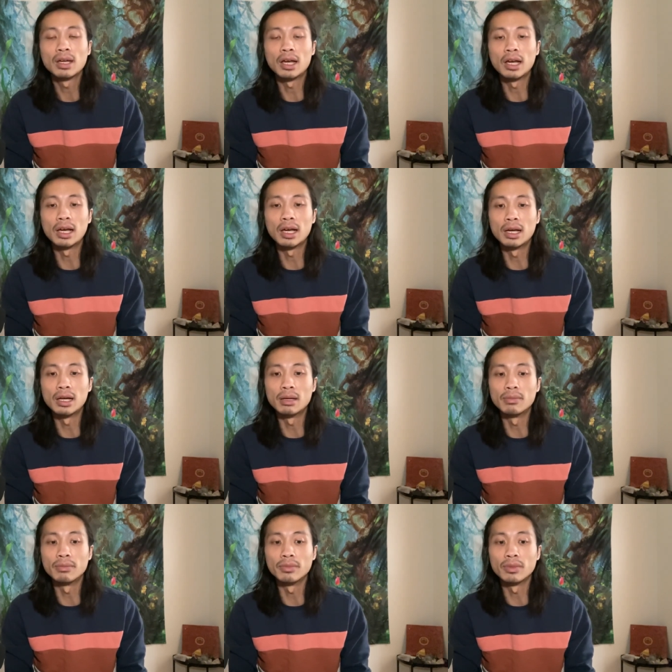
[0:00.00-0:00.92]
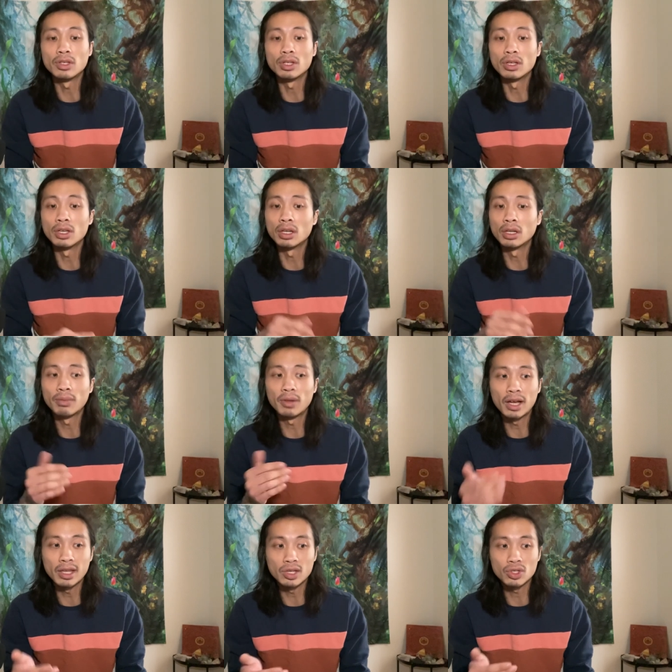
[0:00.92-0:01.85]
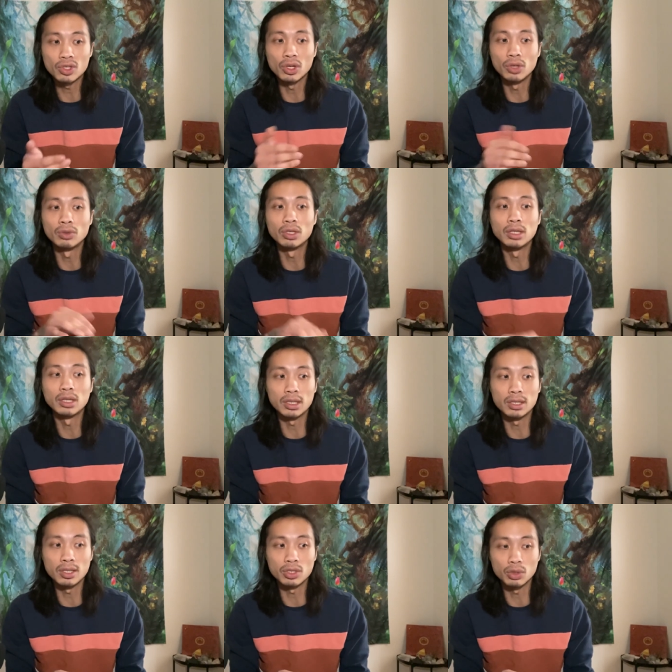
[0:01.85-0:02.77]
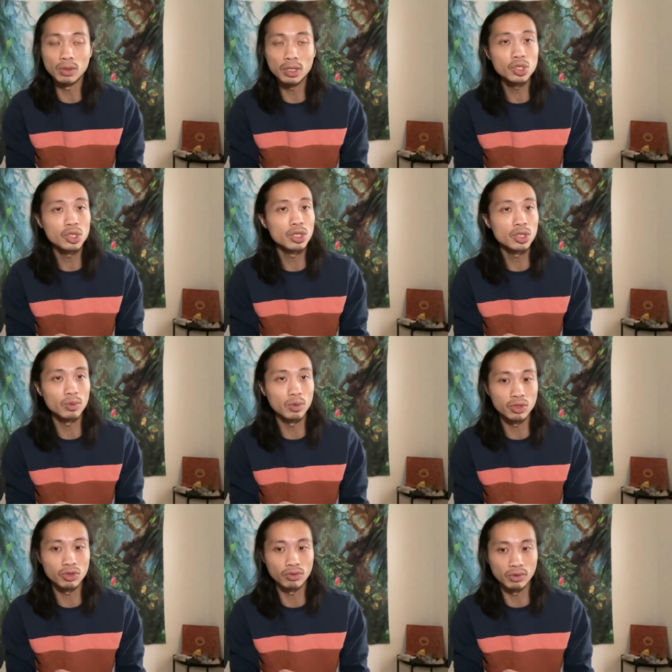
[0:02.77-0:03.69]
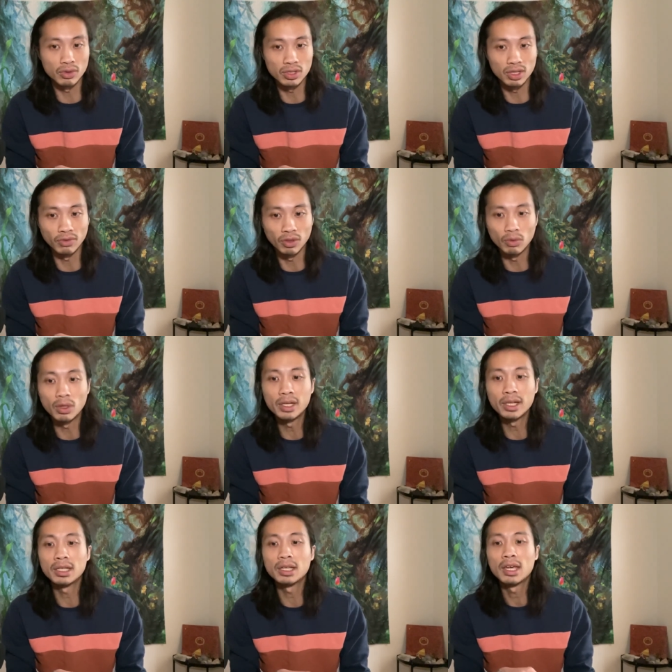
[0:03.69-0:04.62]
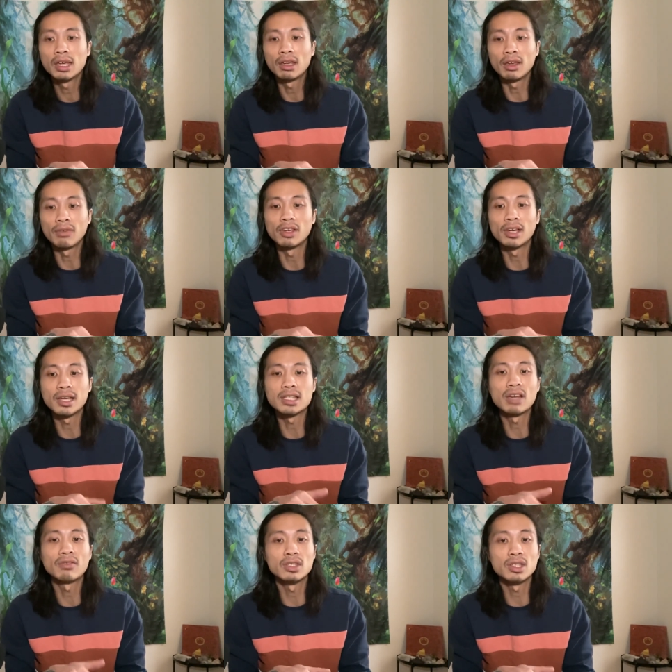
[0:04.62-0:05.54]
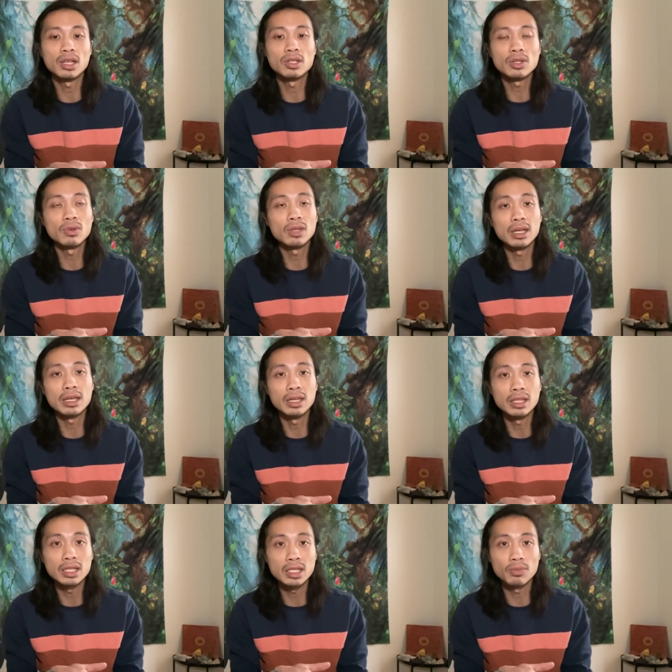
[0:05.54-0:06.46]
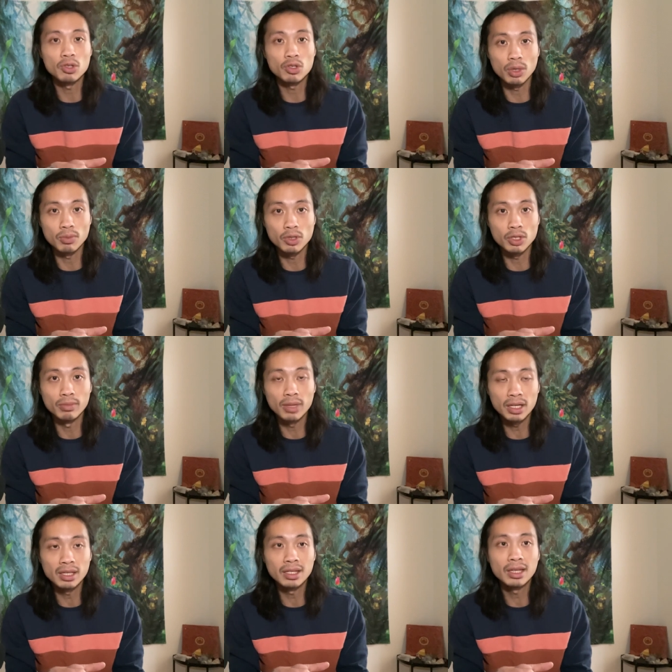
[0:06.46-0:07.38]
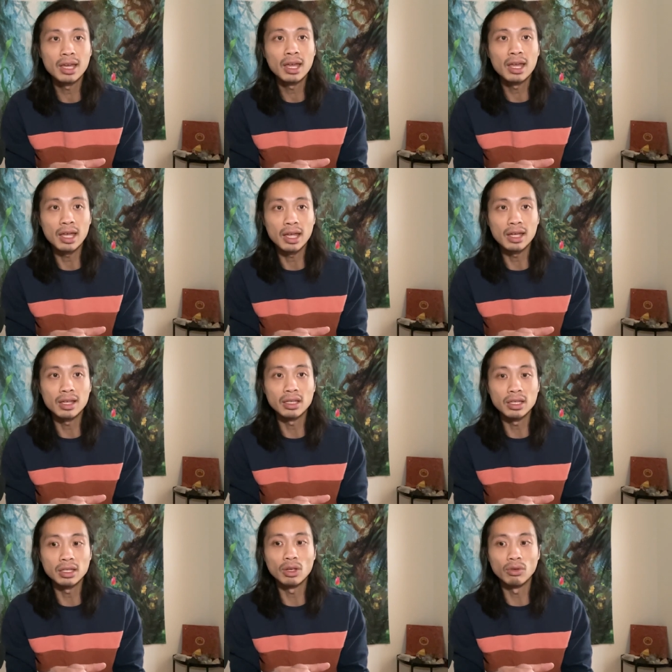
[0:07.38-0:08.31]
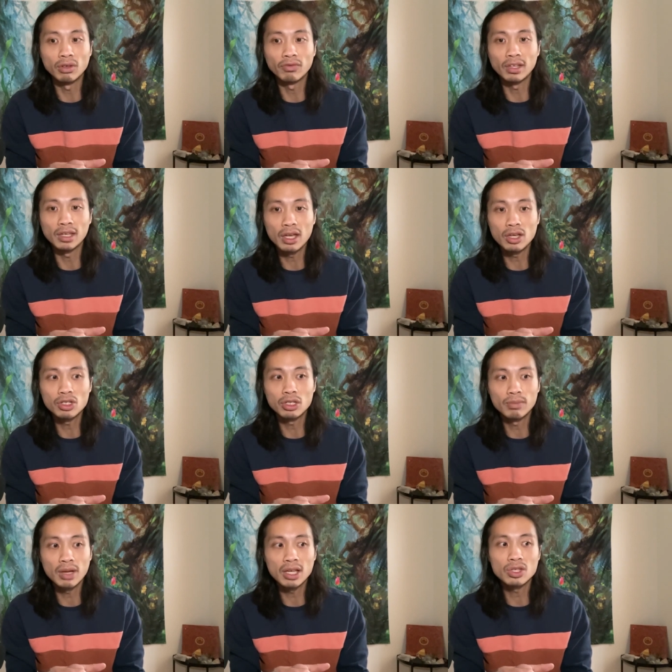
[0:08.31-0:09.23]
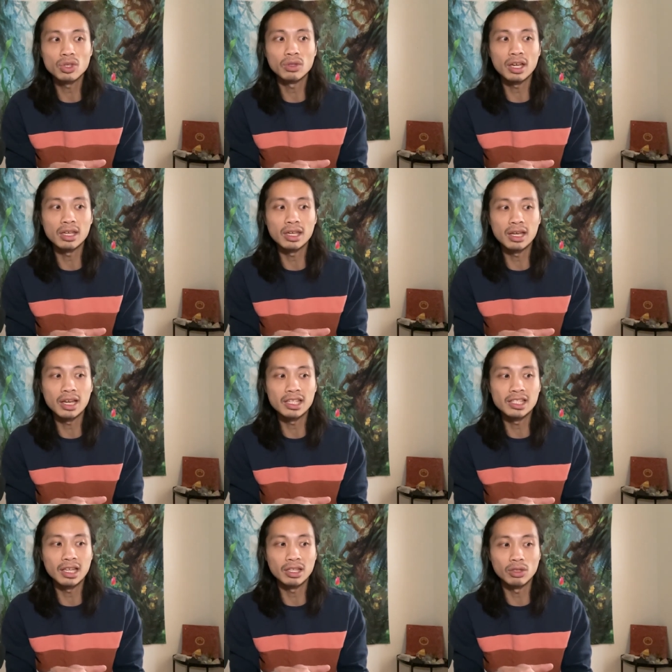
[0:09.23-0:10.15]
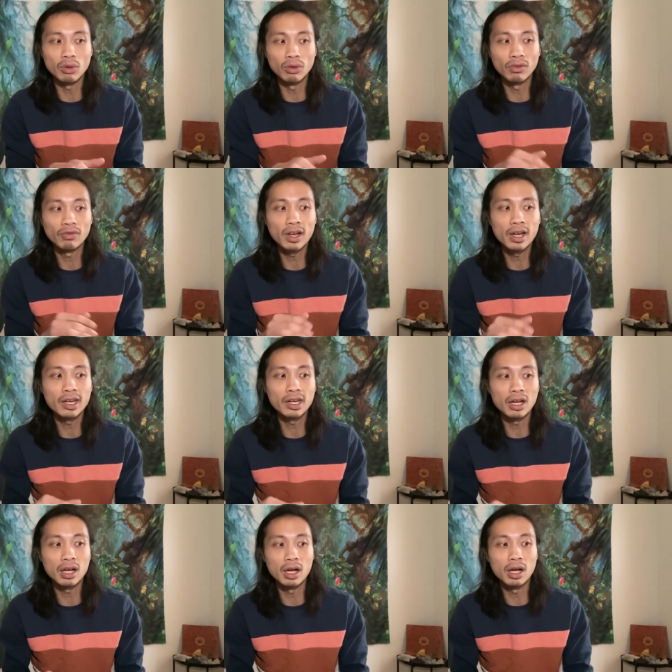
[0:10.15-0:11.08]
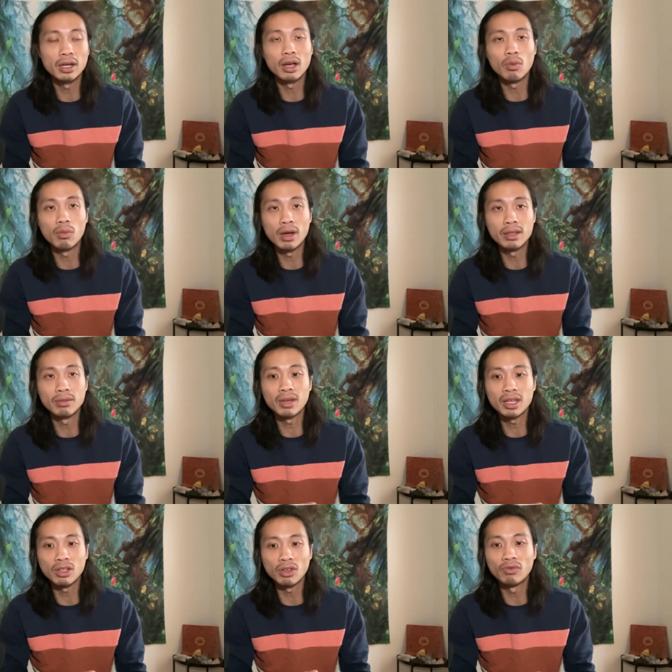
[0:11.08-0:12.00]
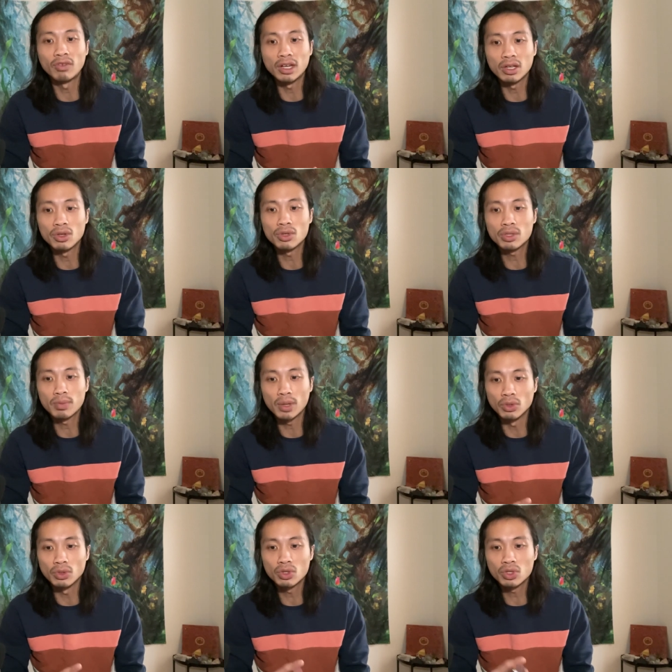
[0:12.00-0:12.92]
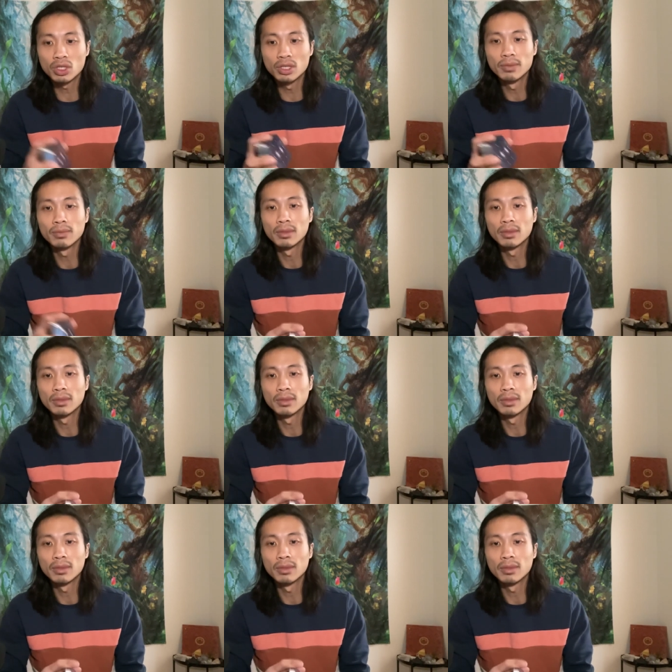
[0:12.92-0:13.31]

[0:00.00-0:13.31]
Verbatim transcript: Um, you could apply this to your own unique situation, switch the roles if you want. If you guys haven't done so yet, hit the subscription button and the notification bell so that you guys get notified on when my new videos post.